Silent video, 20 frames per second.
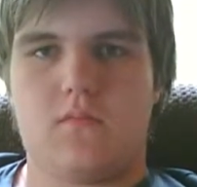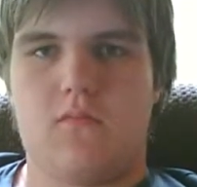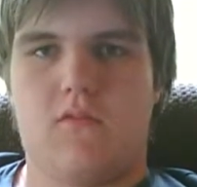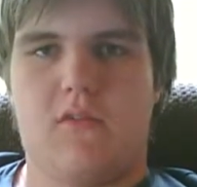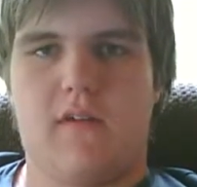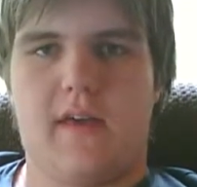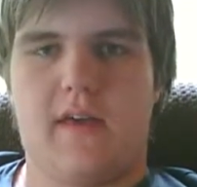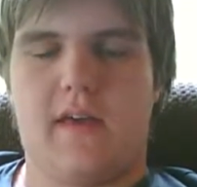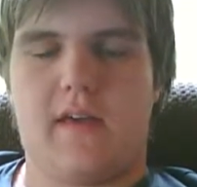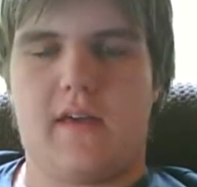
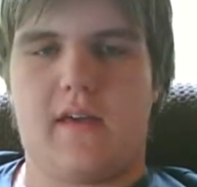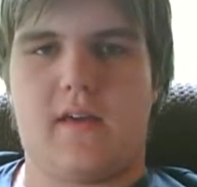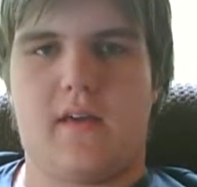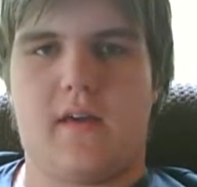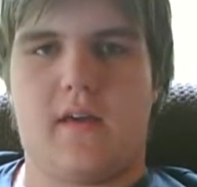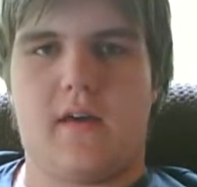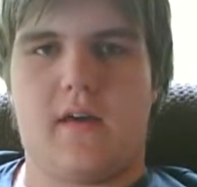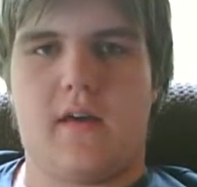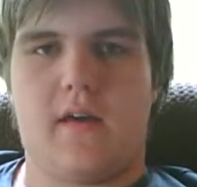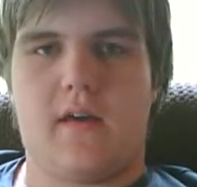
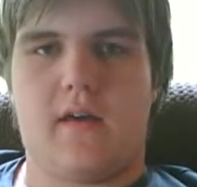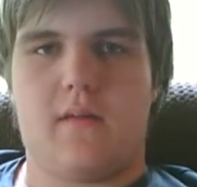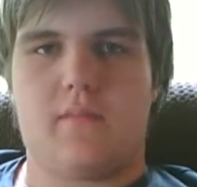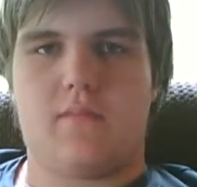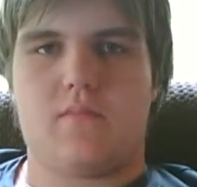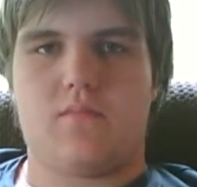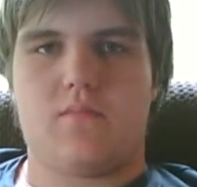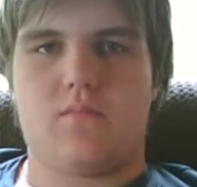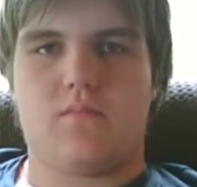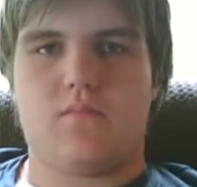it
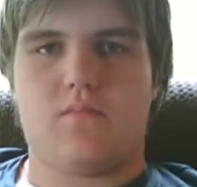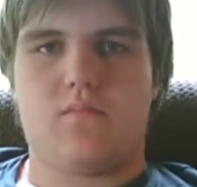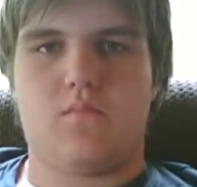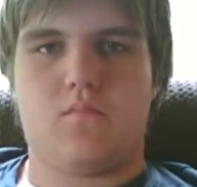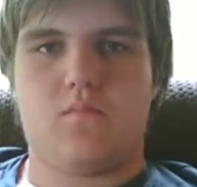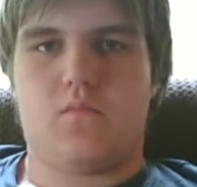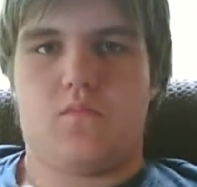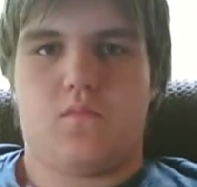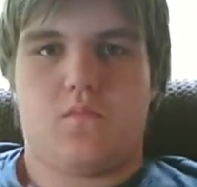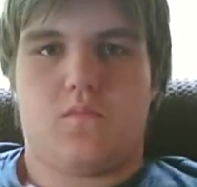
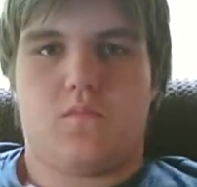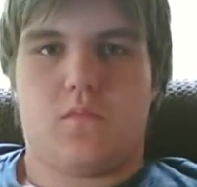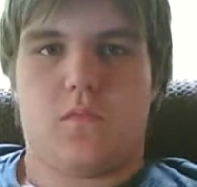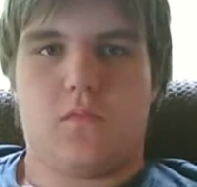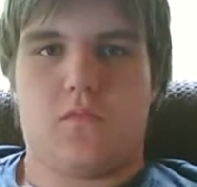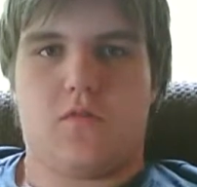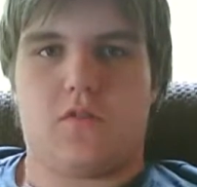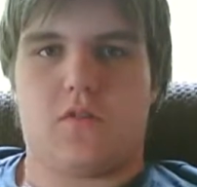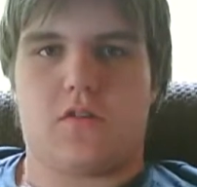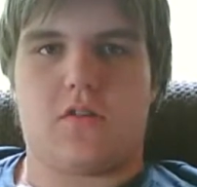
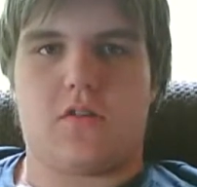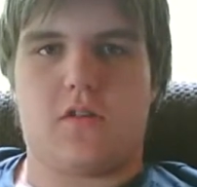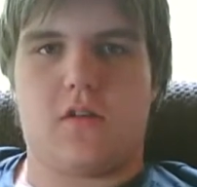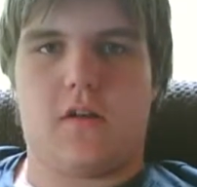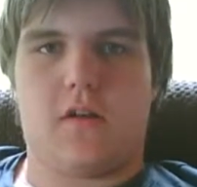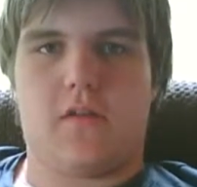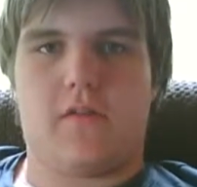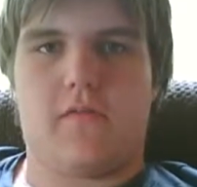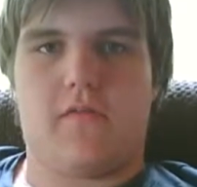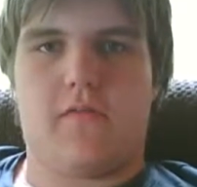was just
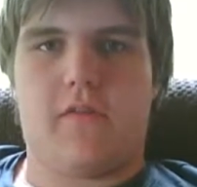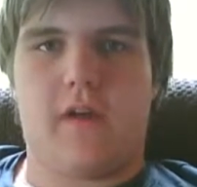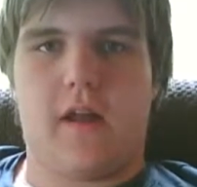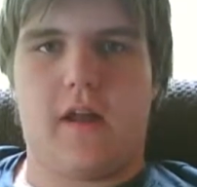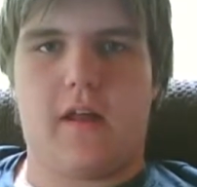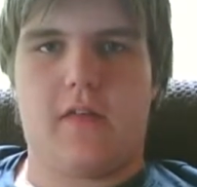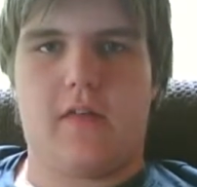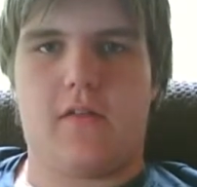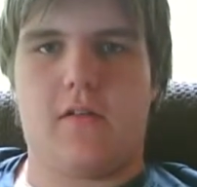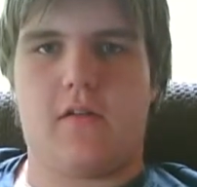another
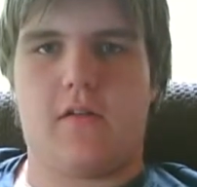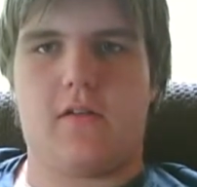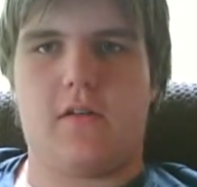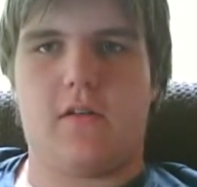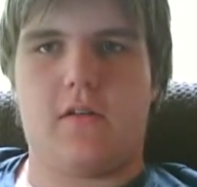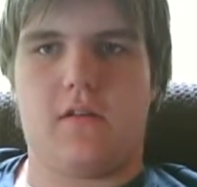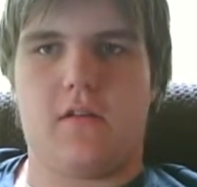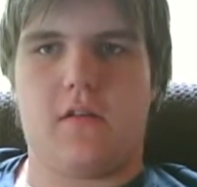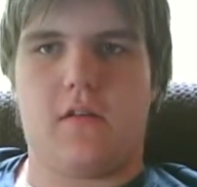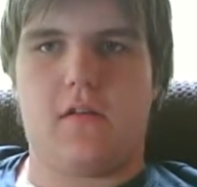Friday the
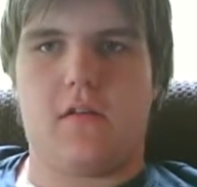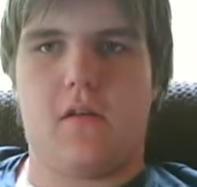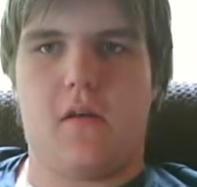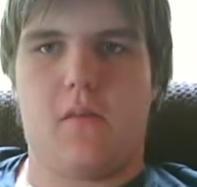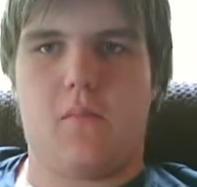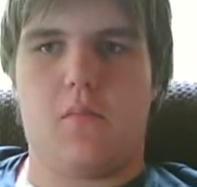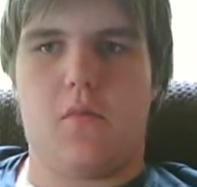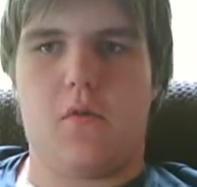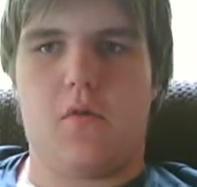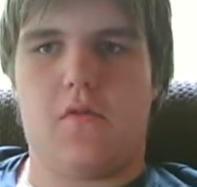13th in a
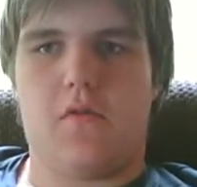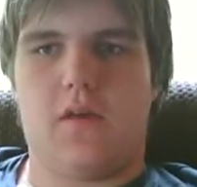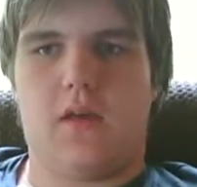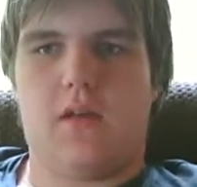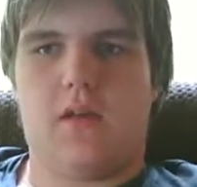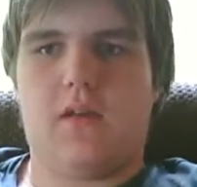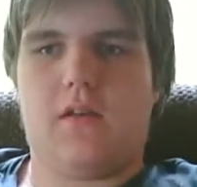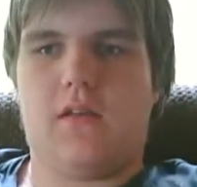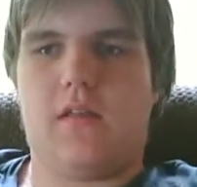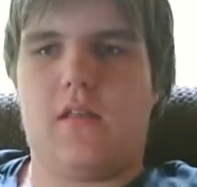
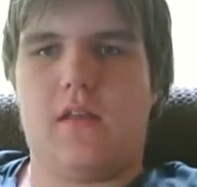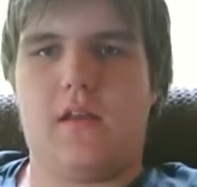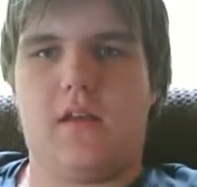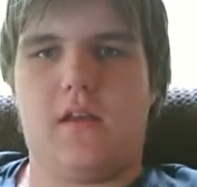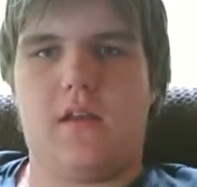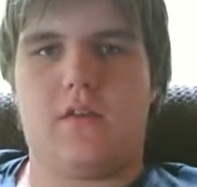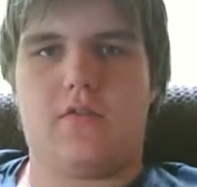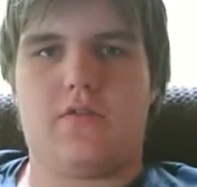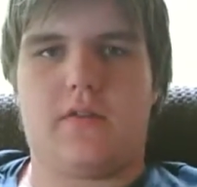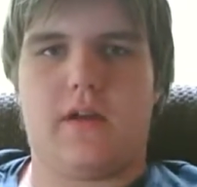movie. They
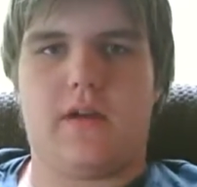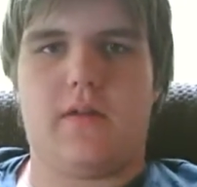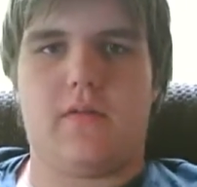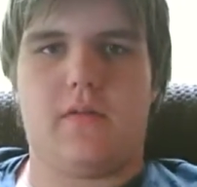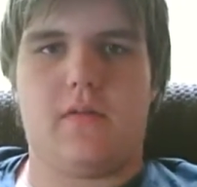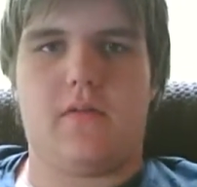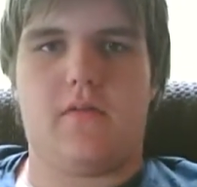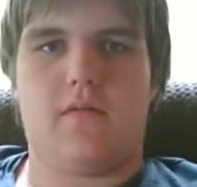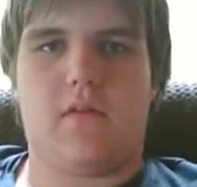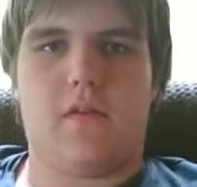didn't try to
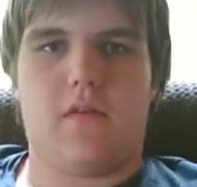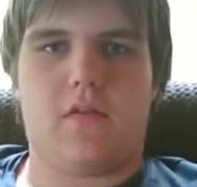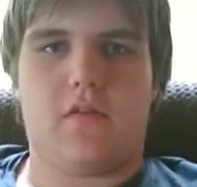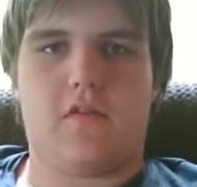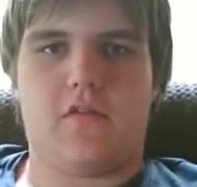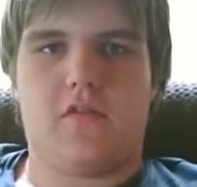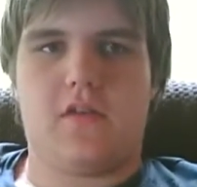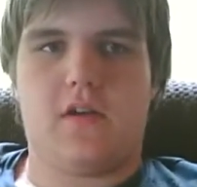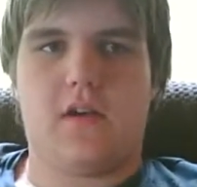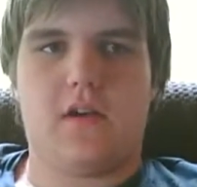reinvent the
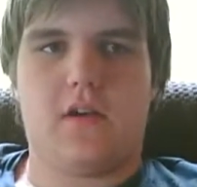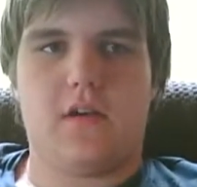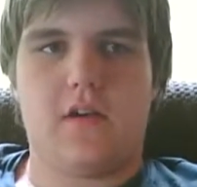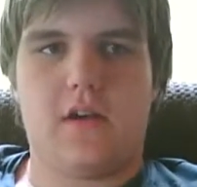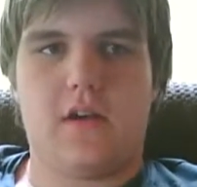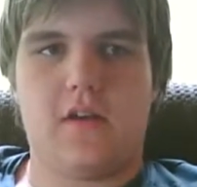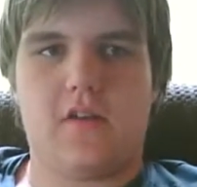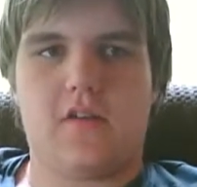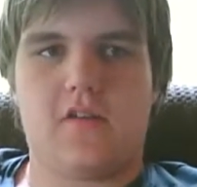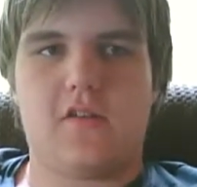
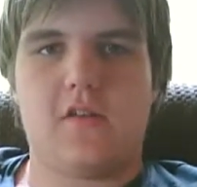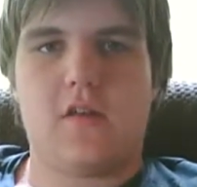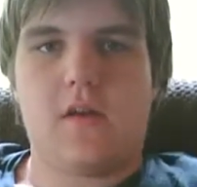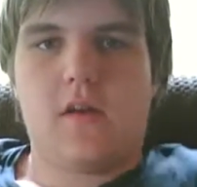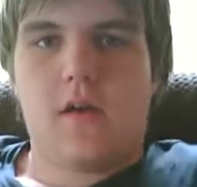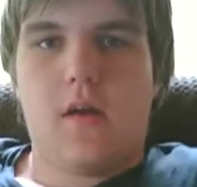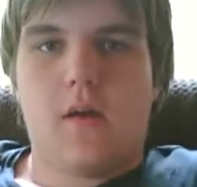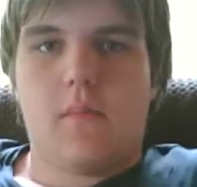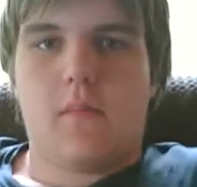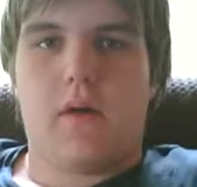series.
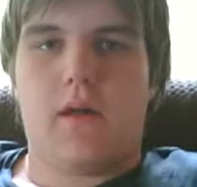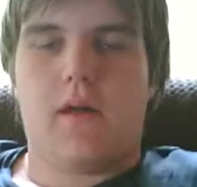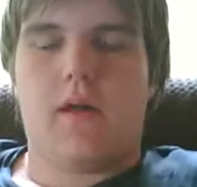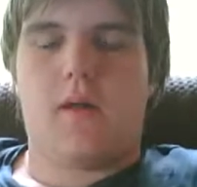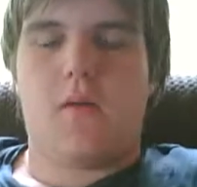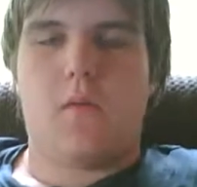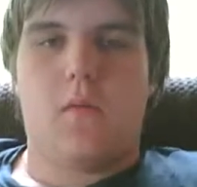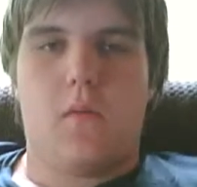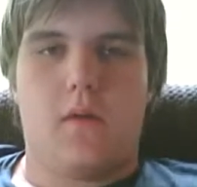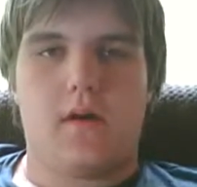But
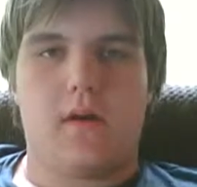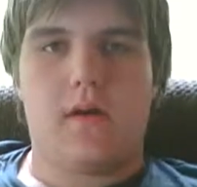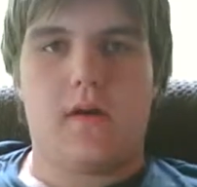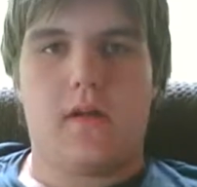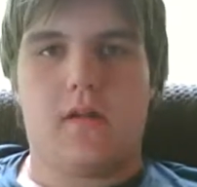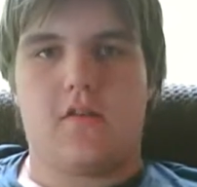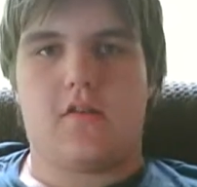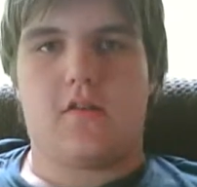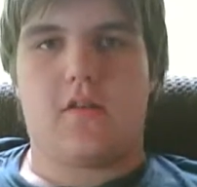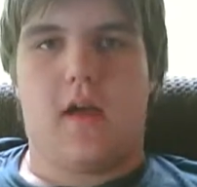it
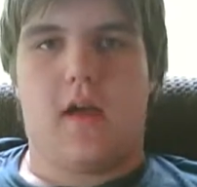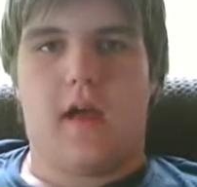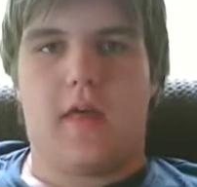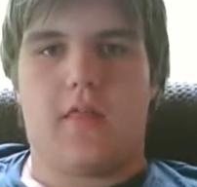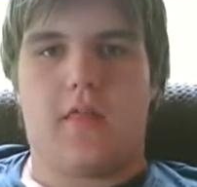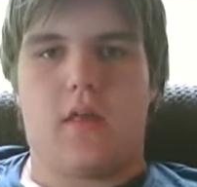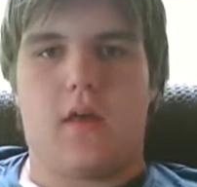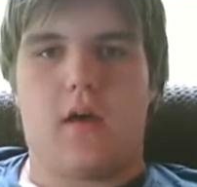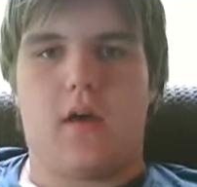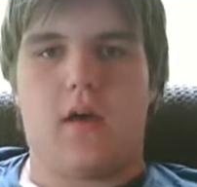was, I
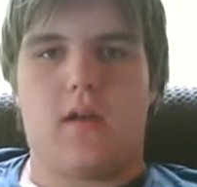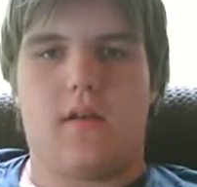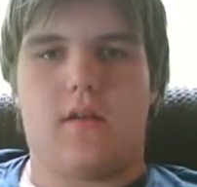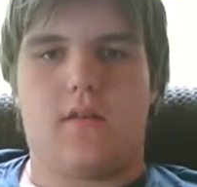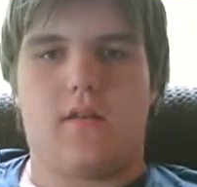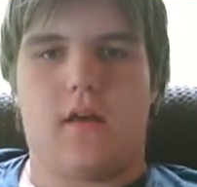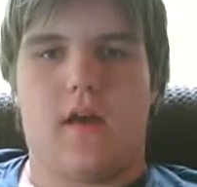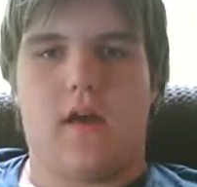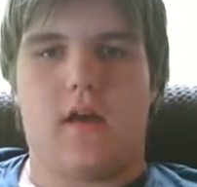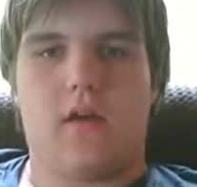thought,
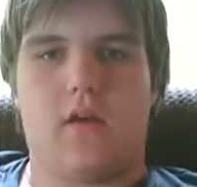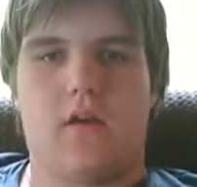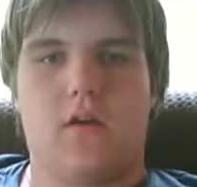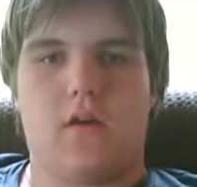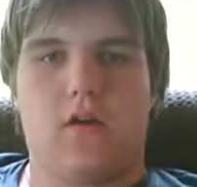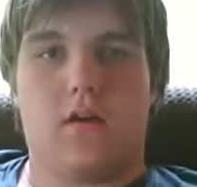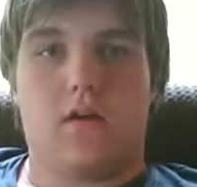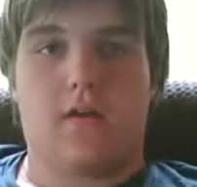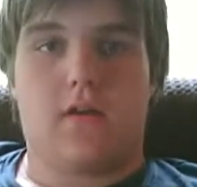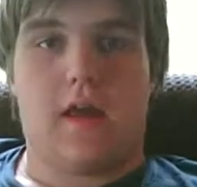a
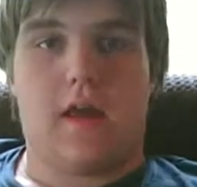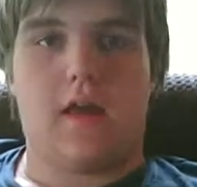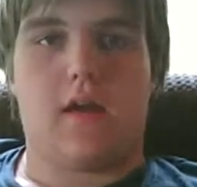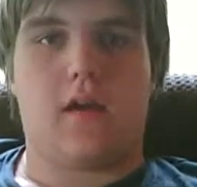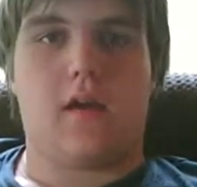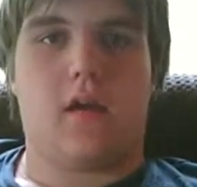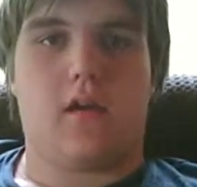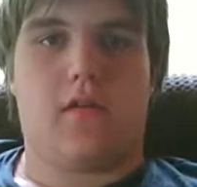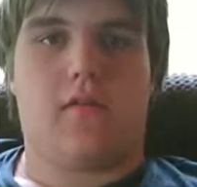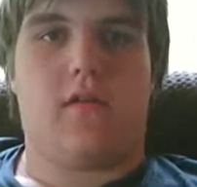good
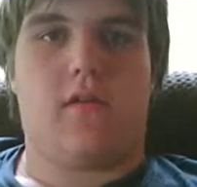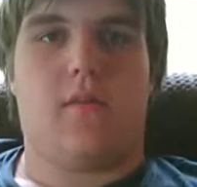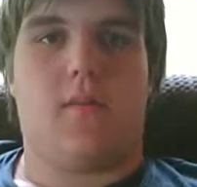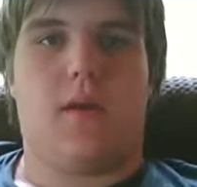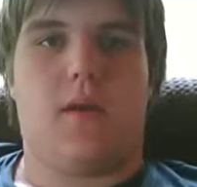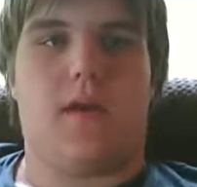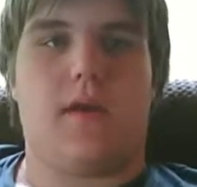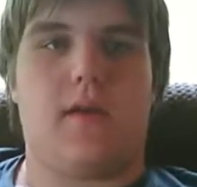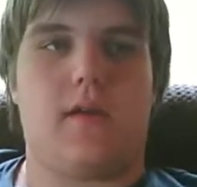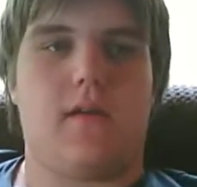take on a
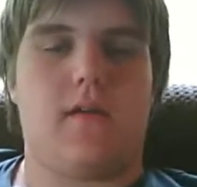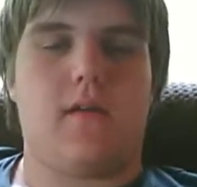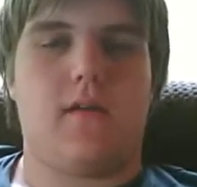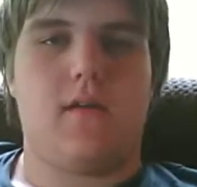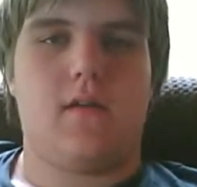remake.